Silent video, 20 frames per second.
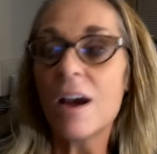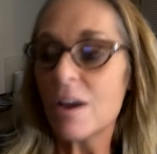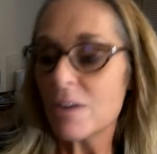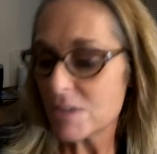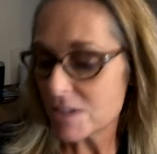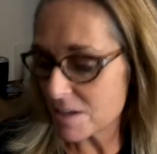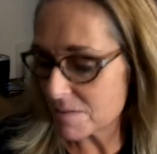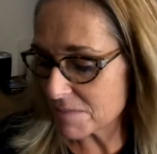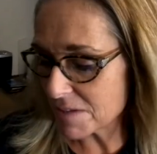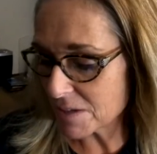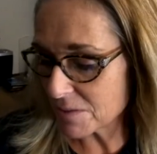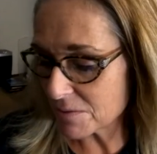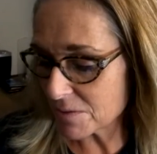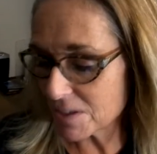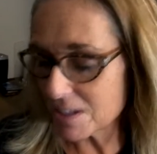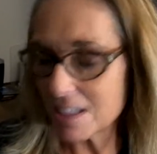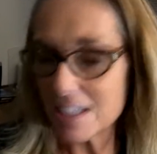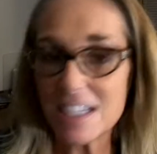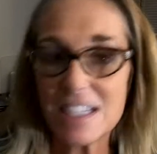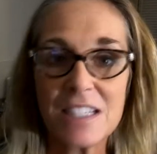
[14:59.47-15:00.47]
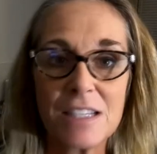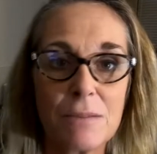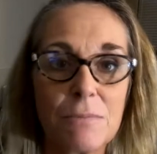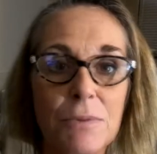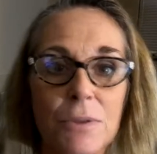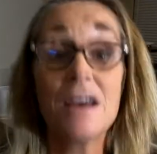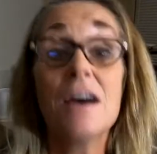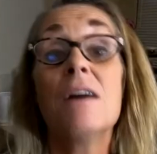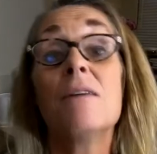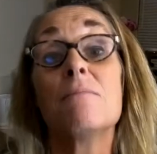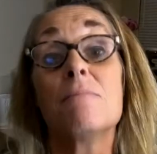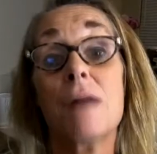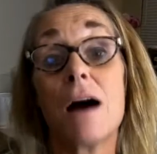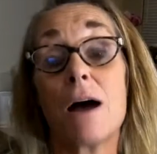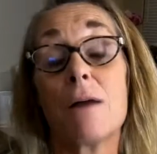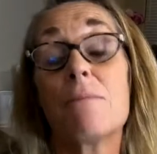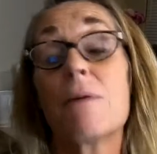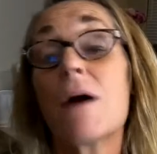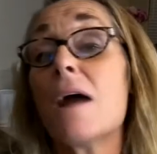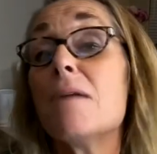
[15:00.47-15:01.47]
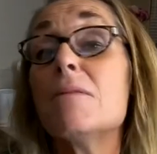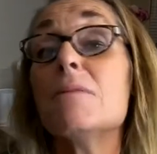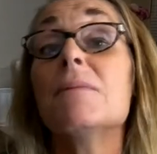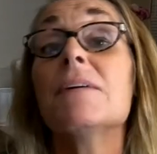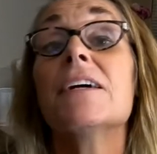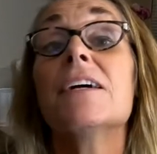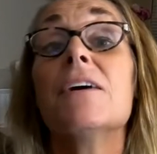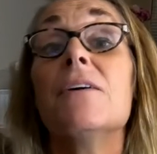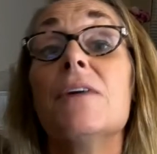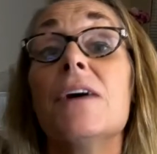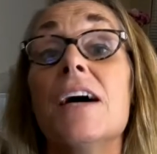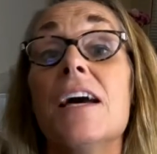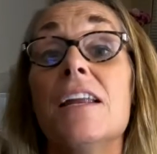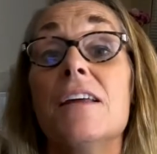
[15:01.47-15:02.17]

Oh, something really simple. I'll probably go ahead